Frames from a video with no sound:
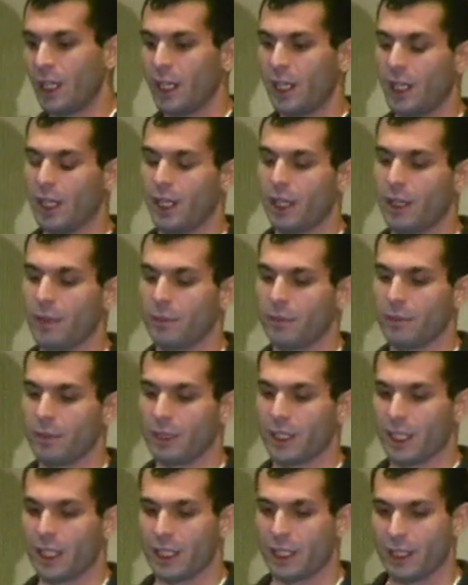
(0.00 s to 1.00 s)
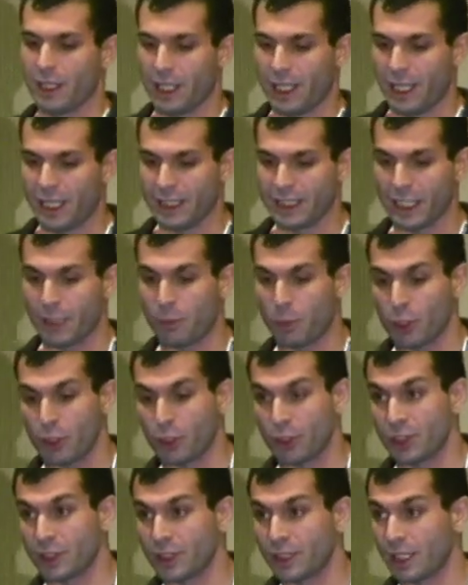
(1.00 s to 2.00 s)
Like ISAC
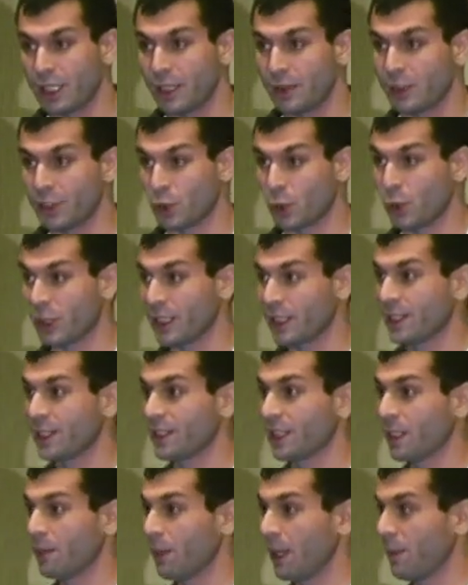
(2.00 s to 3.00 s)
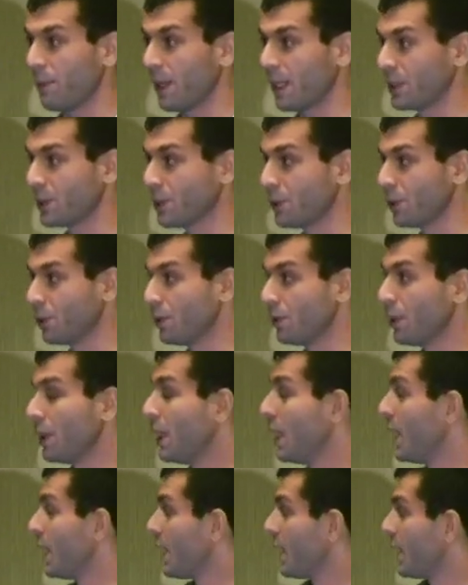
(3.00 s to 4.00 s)
Partners, Android SSL bypass tool
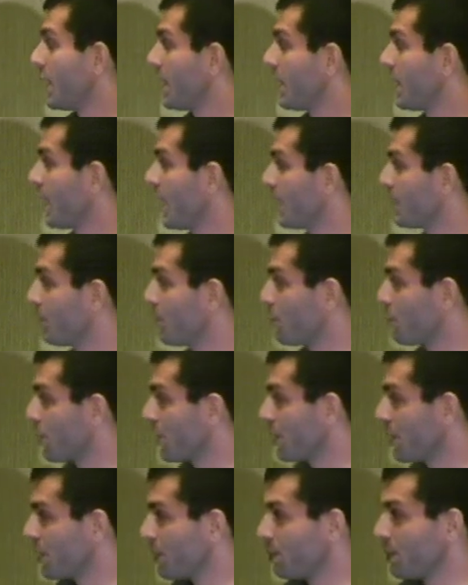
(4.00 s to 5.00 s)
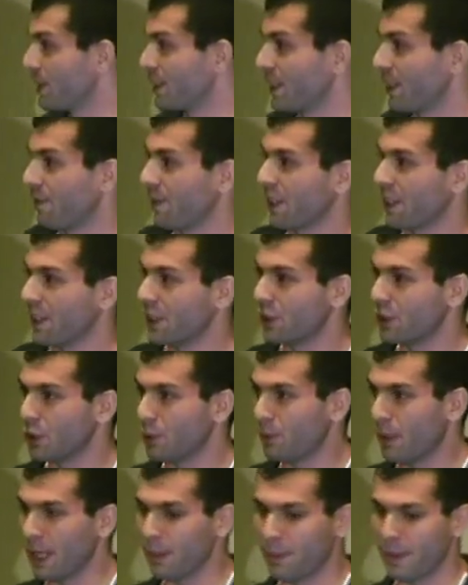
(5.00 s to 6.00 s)
has been written specifically to
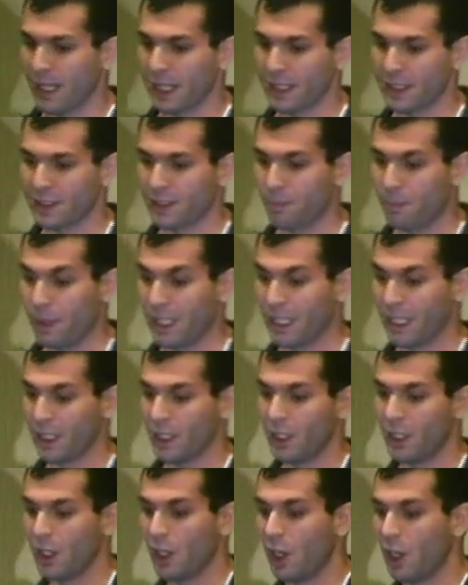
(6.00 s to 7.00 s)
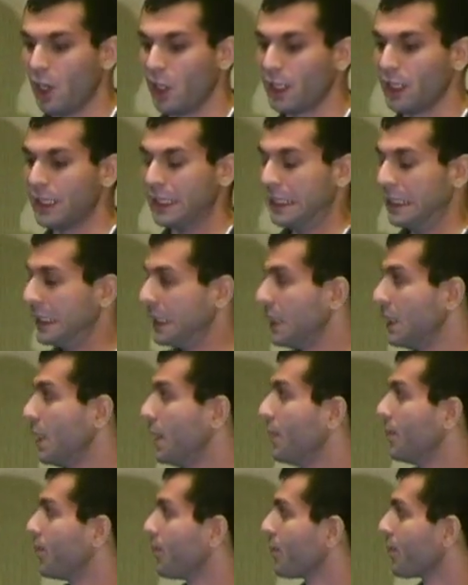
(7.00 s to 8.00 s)
bypass pinning on
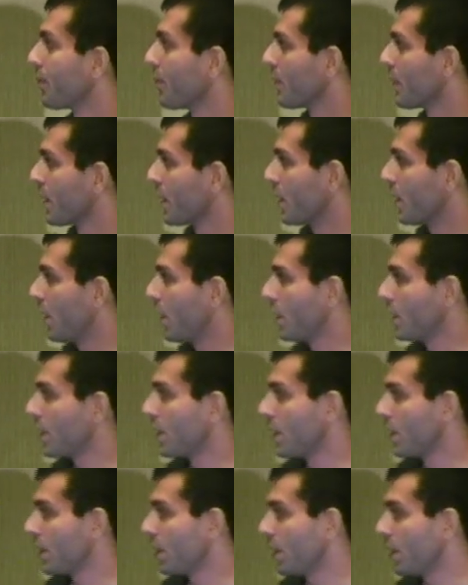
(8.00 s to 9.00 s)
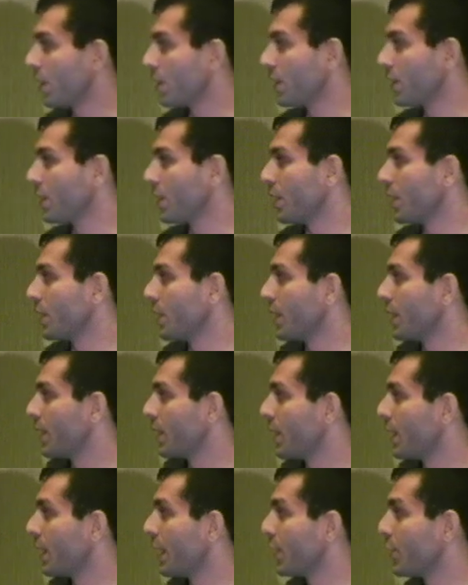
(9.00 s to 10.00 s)

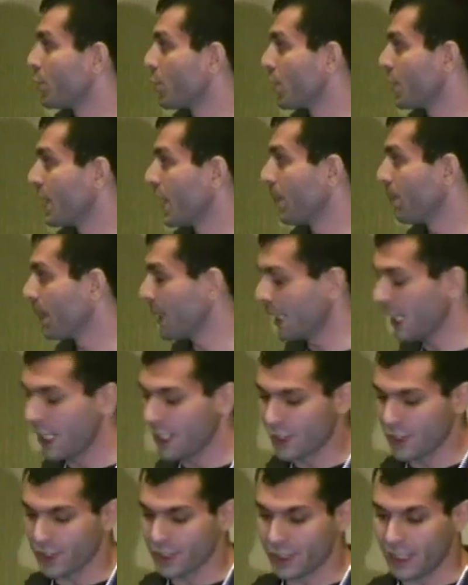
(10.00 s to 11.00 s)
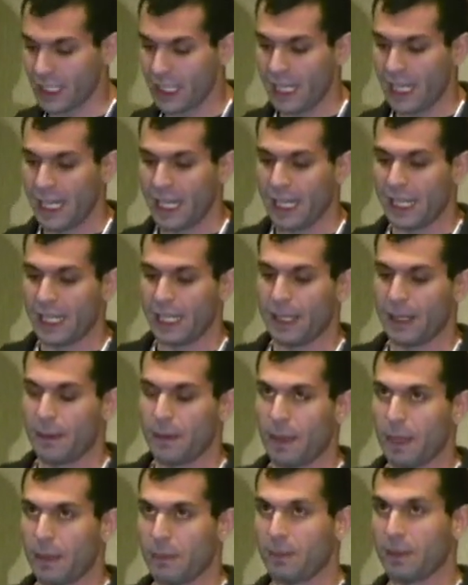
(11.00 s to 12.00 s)
Android applications.
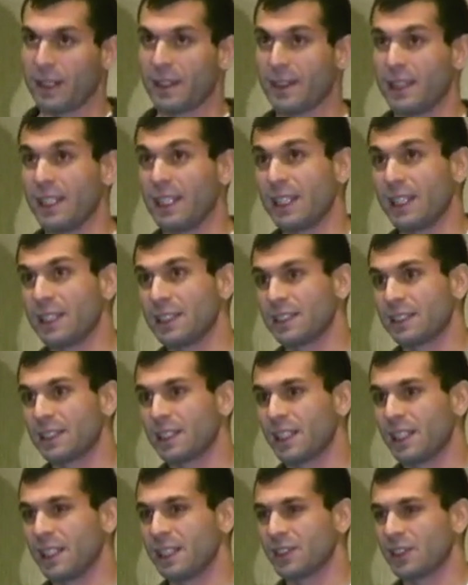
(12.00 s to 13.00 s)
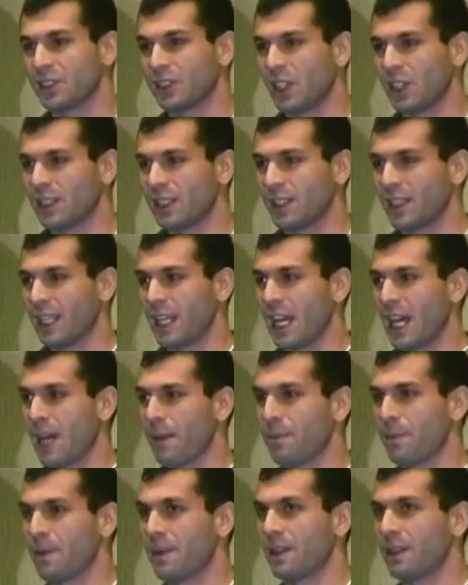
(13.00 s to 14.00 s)
But the thing is, it's not an app